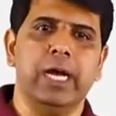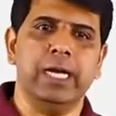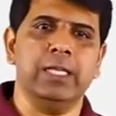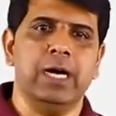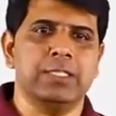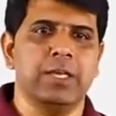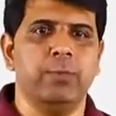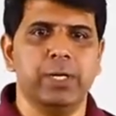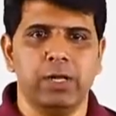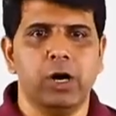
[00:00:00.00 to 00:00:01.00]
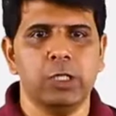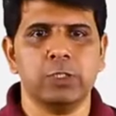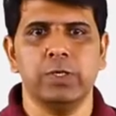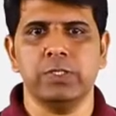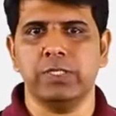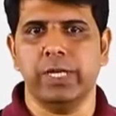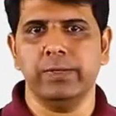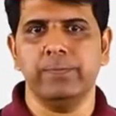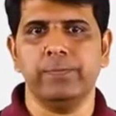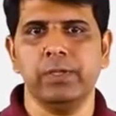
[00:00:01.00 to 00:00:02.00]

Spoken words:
and the assignment also is done.